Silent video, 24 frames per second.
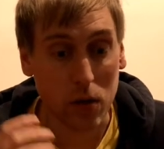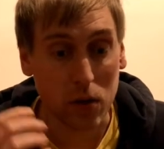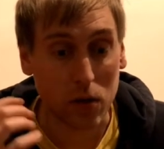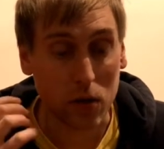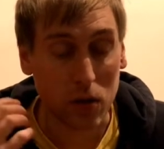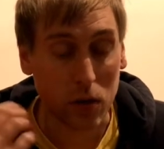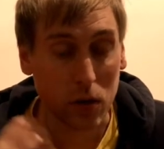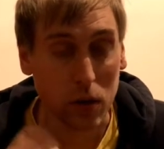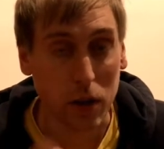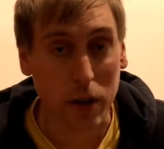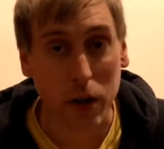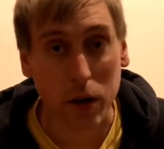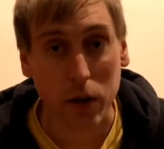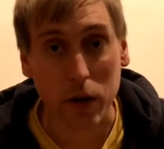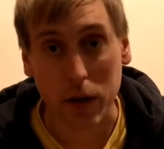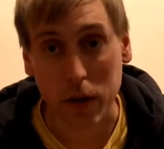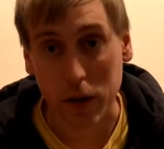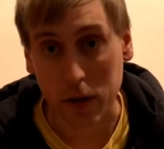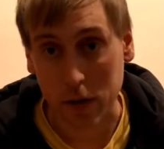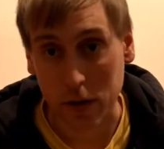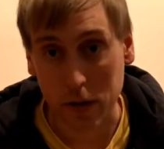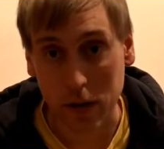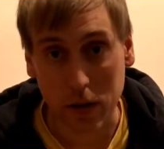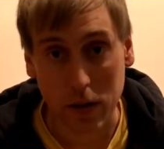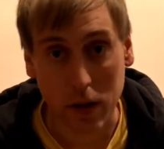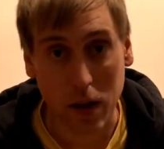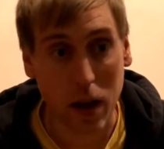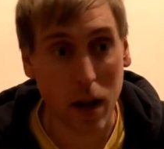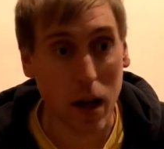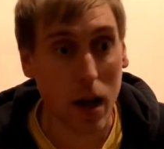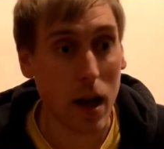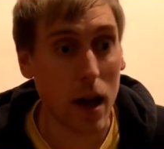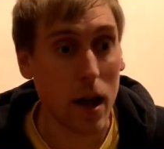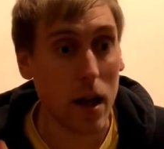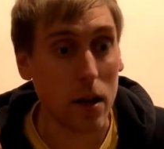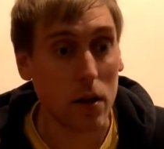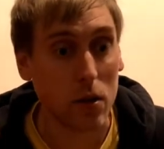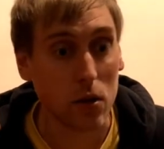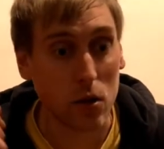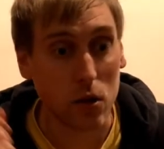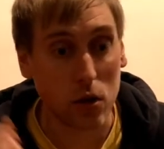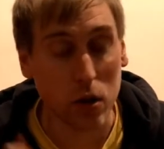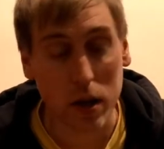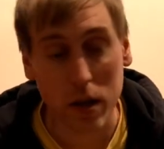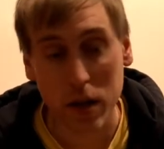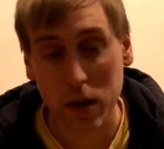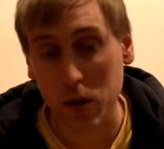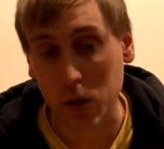Delirious and
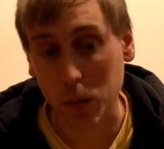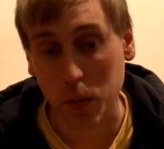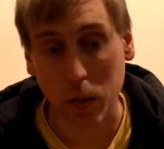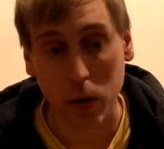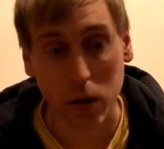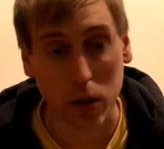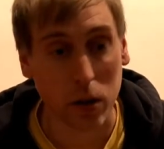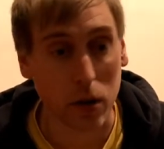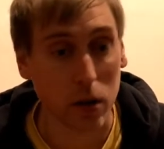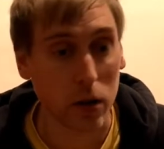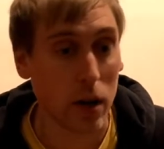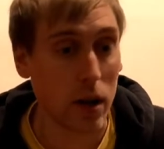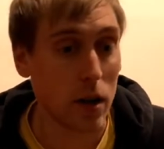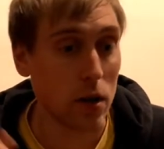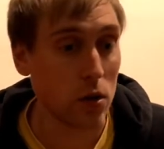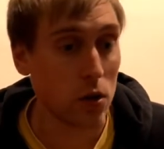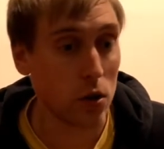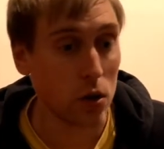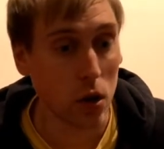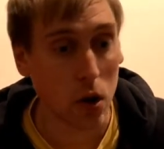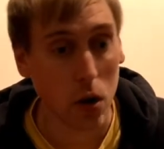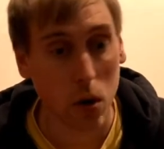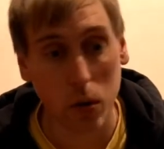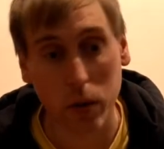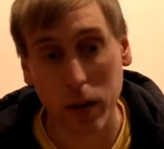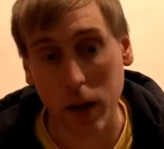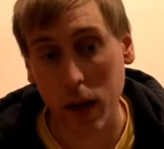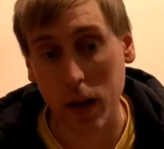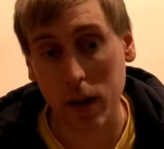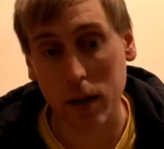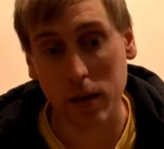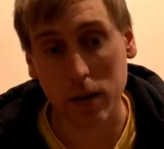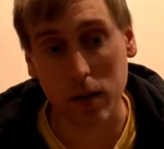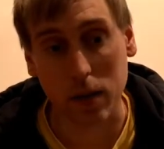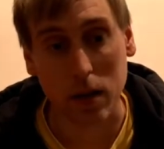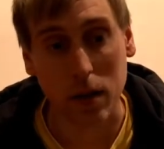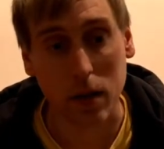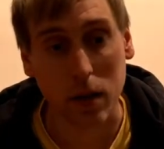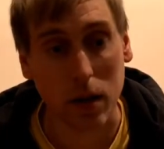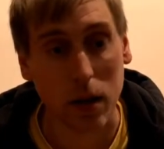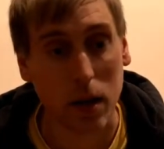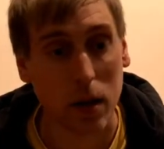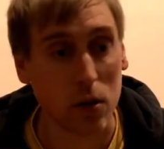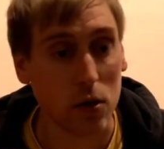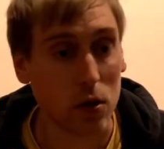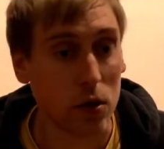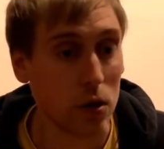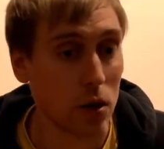Cheeseburger and Joe Gacy
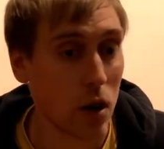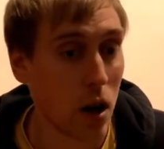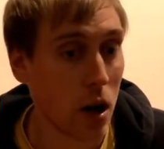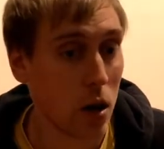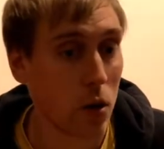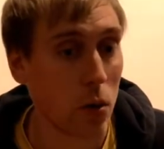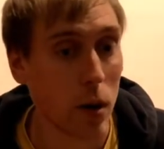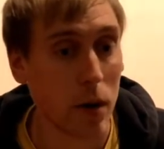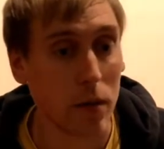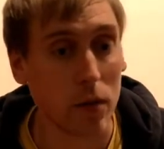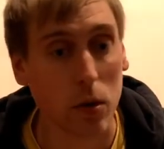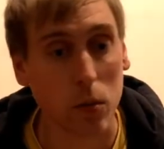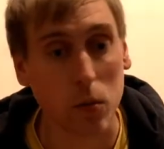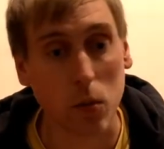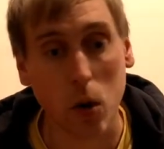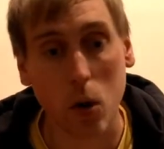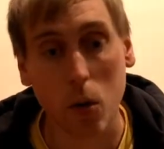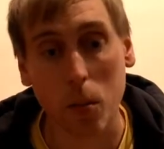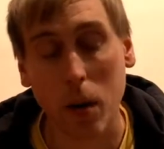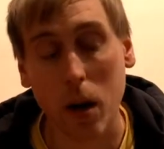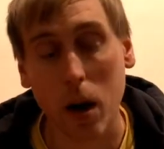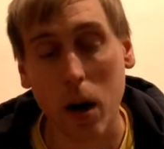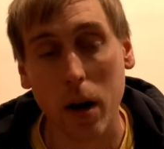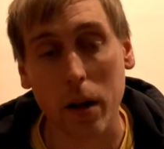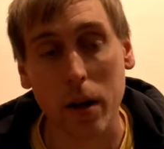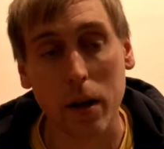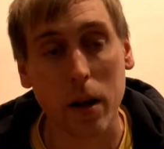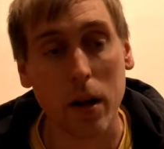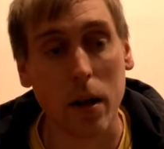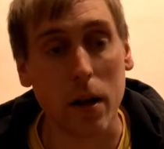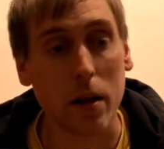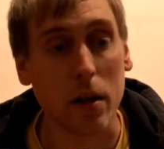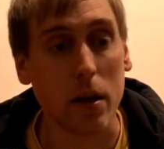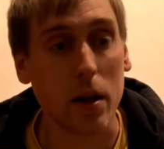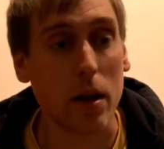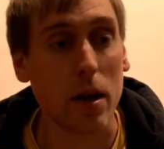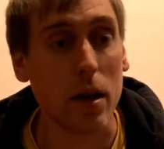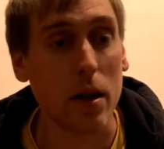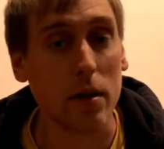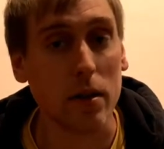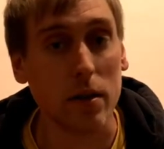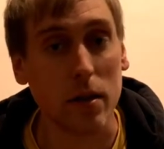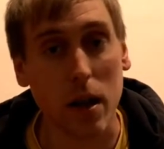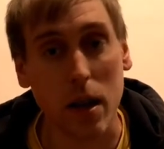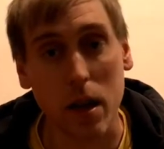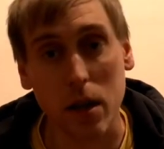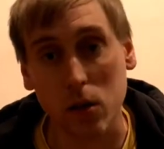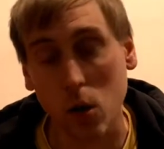and Shockwave the Robot, and he
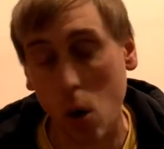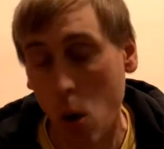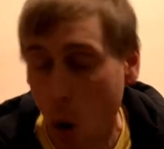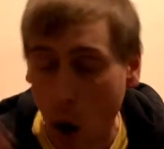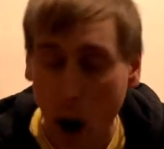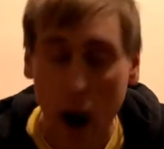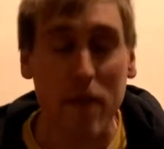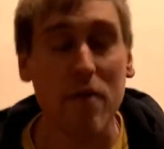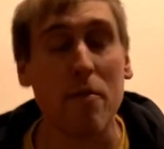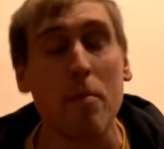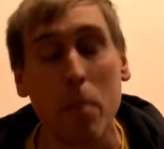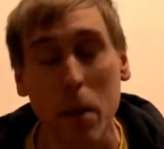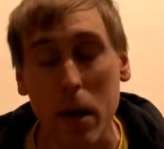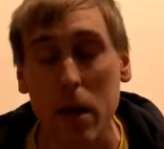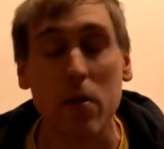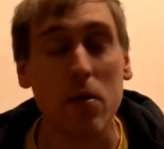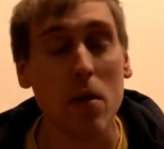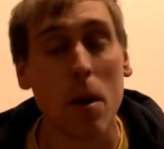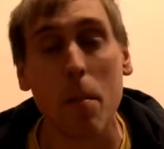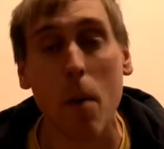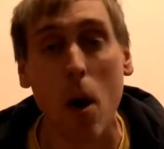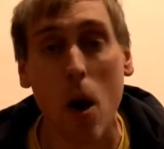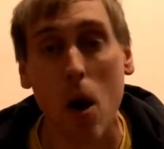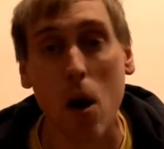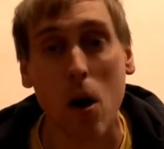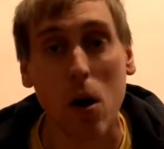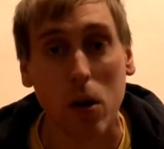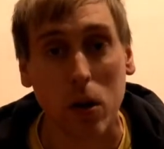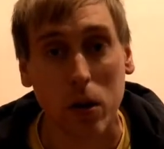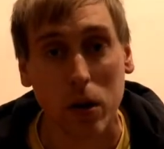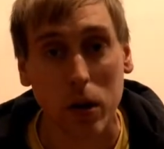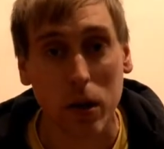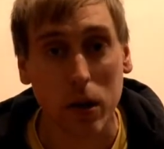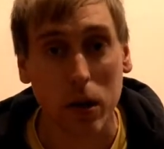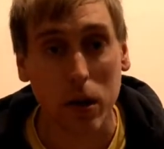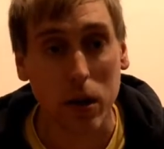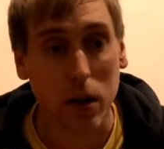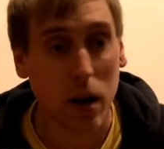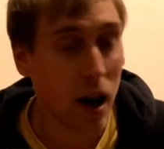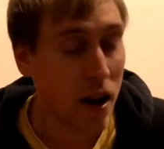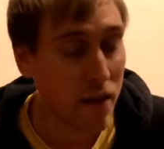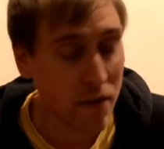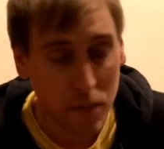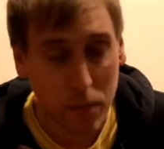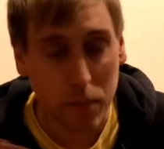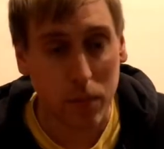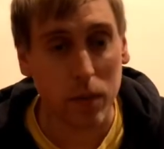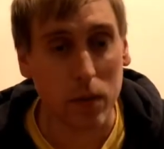says, oh, I've beaten them all.
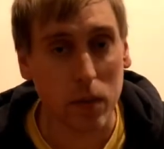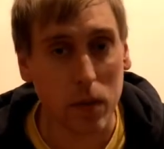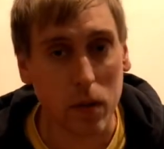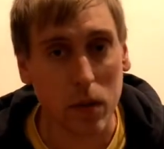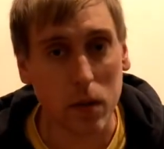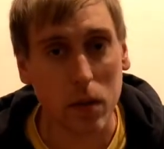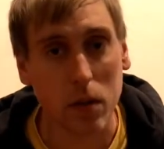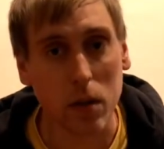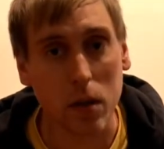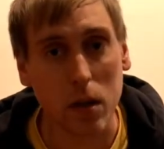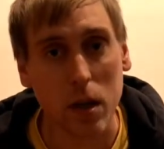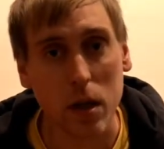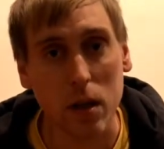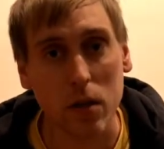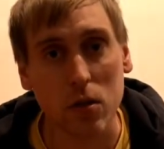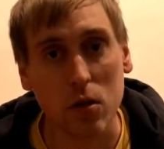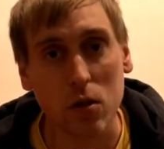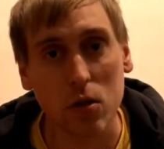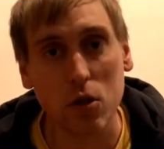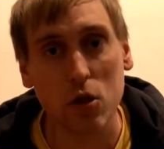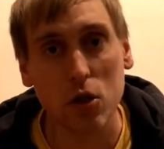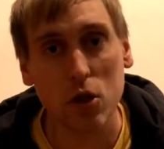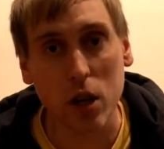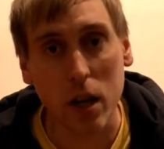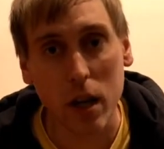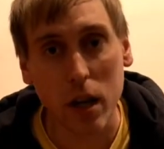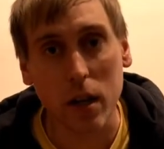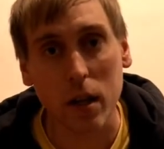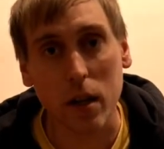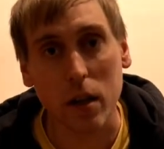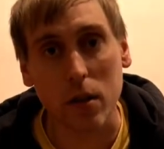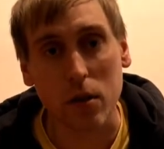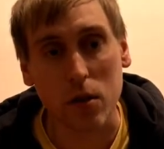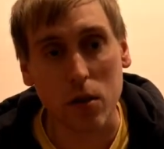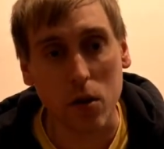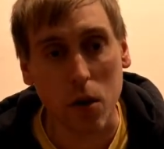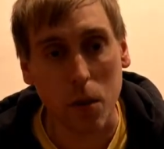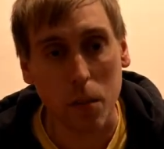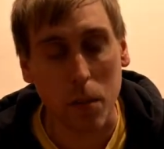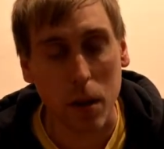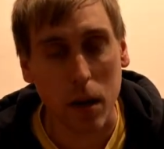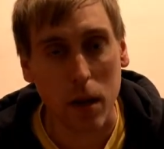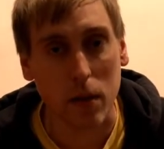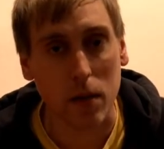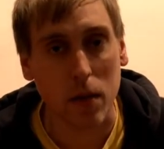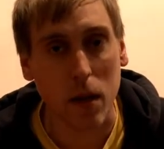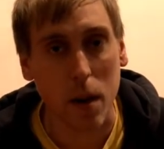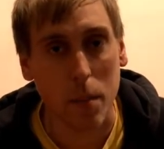He's cheated to
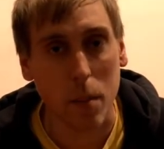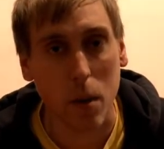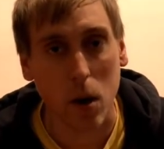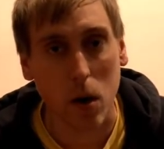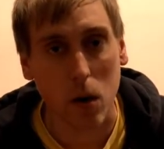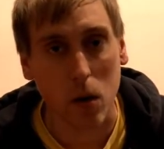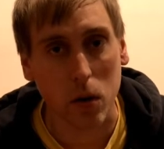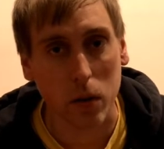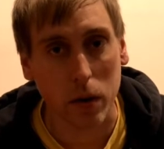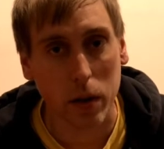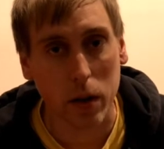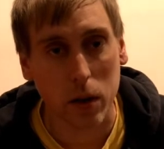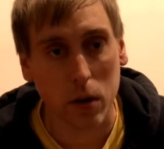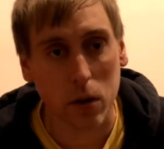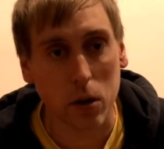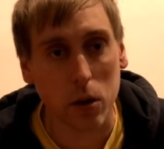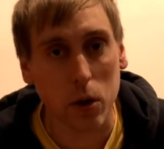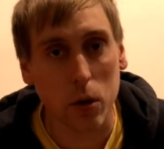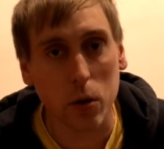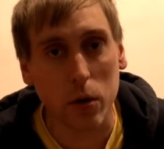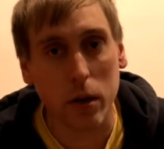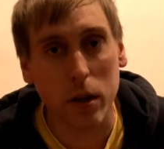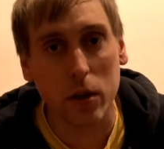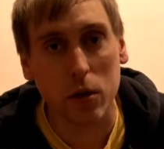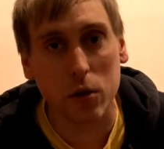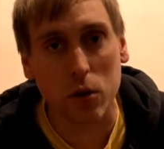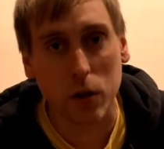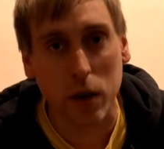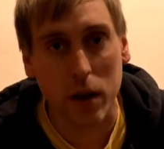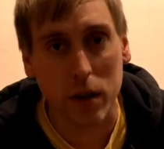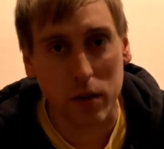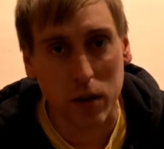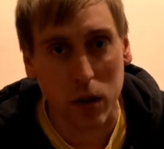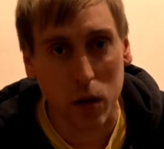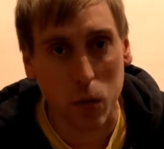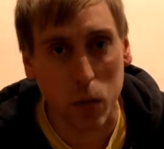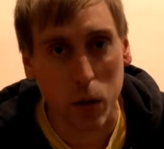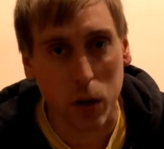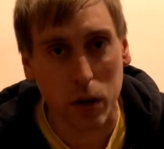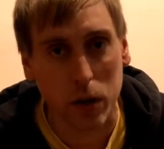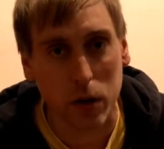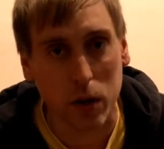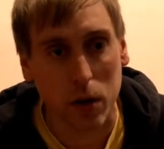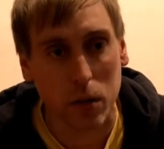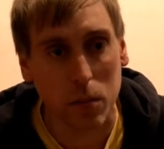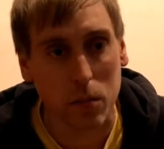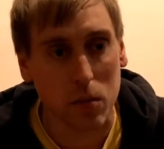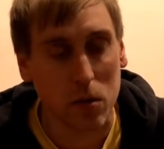beat them all, including Tracy
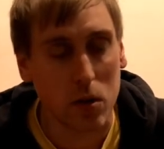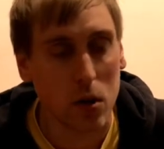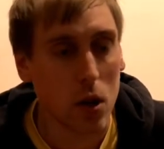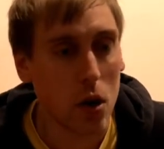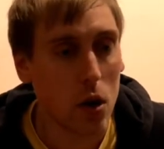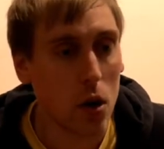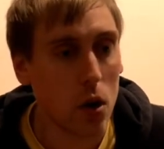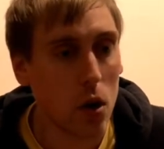Williams.